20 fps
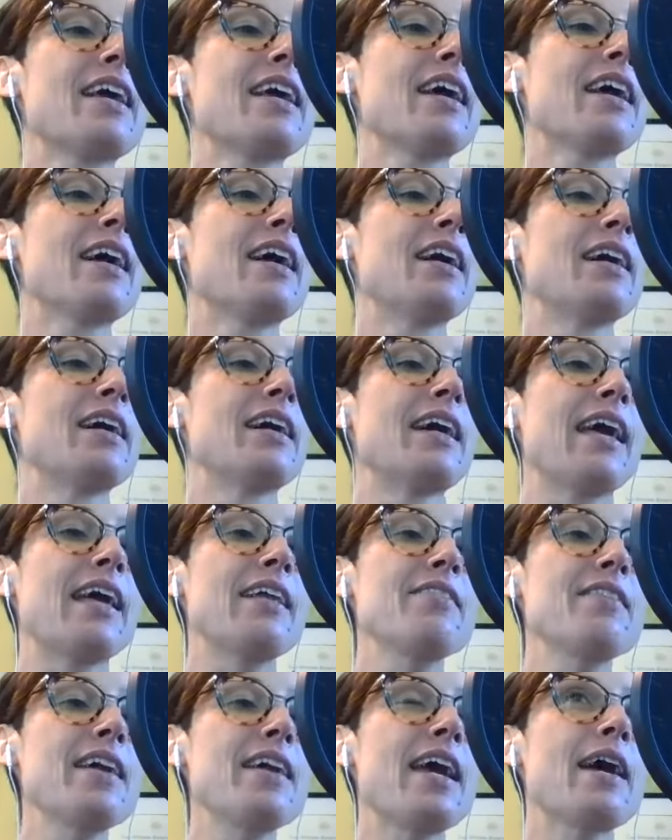Uh,
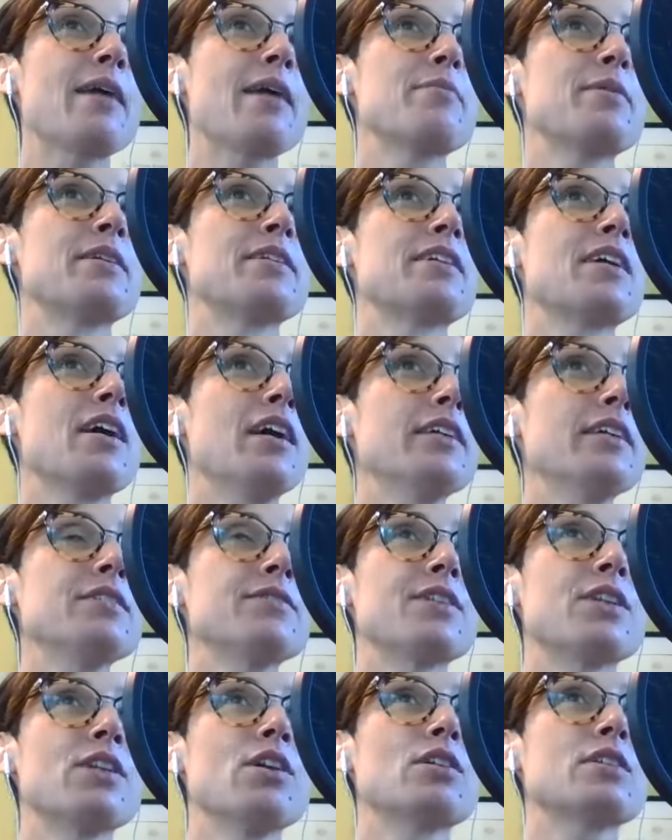and they happened kind of
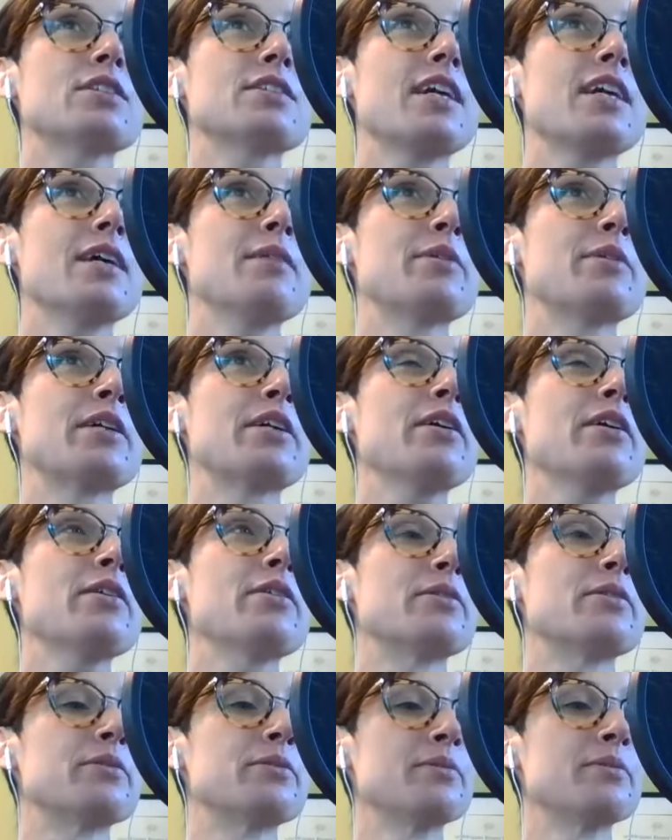a long time
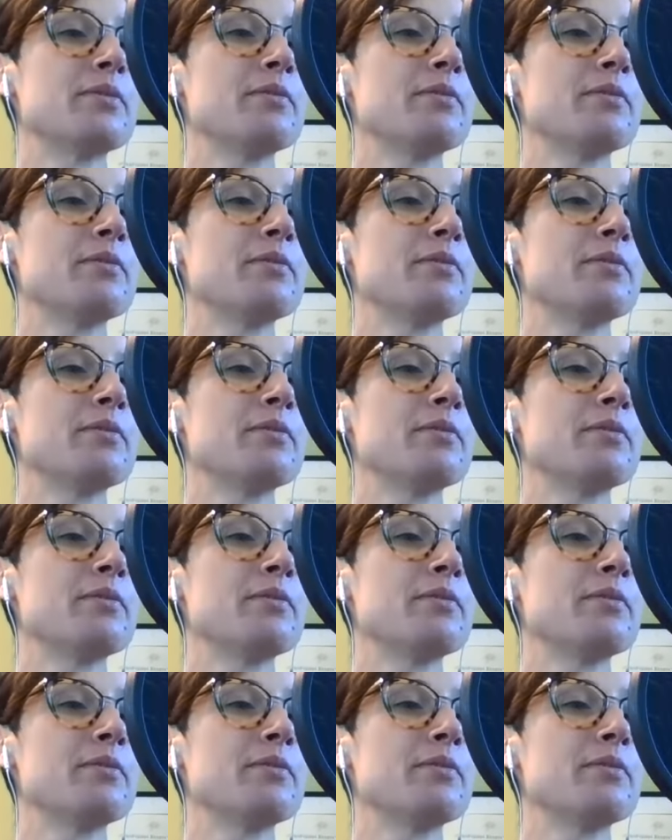ago.